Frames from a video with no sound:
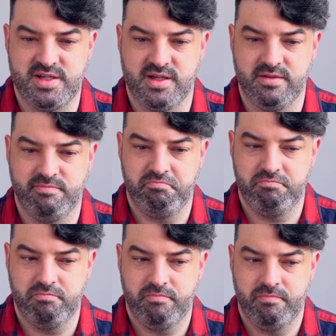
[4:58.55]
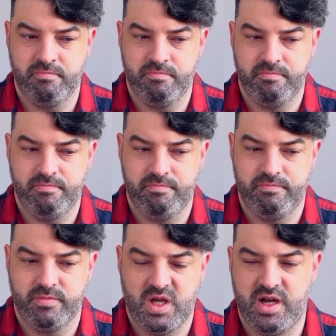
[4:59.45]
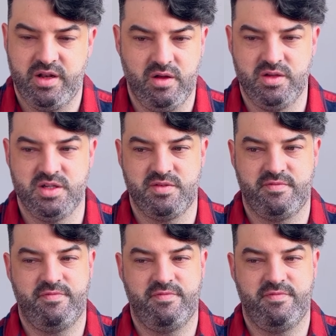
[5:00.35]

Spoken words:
a, I don't know, just